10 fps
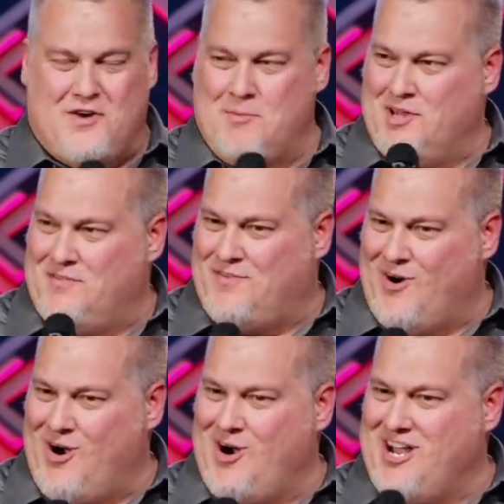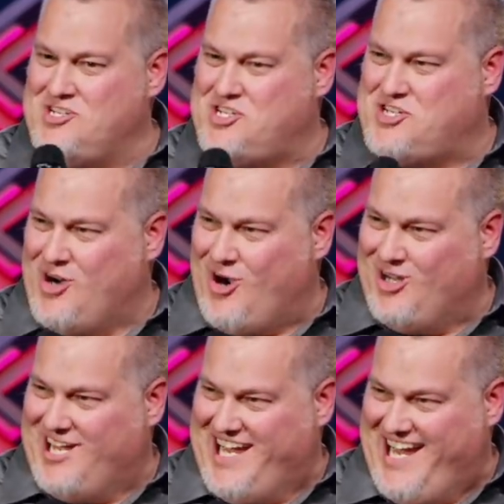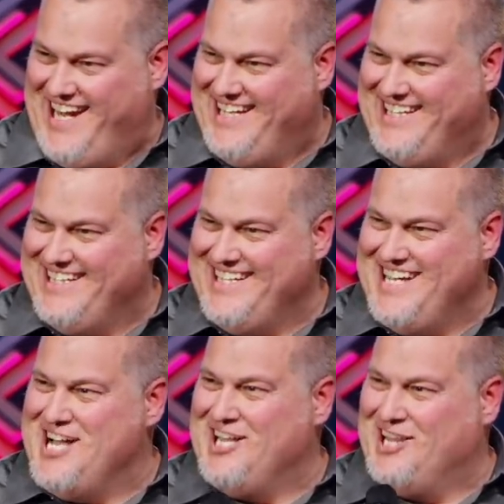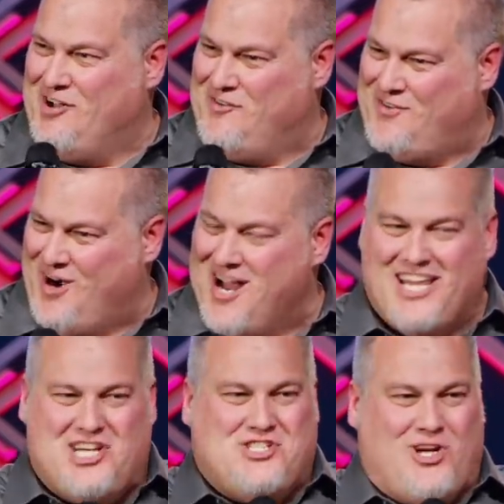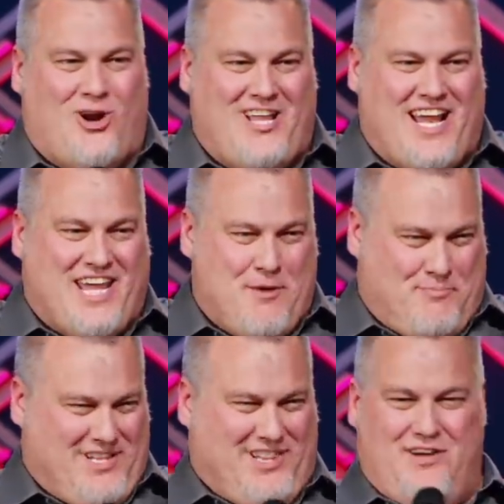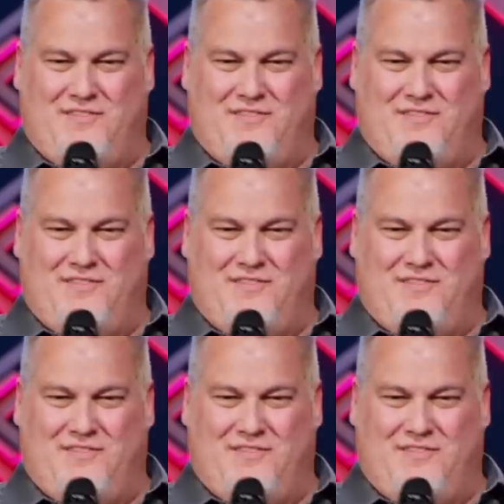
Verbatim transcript: from Laverne and Shirley. Laverne, like Shirley I get, but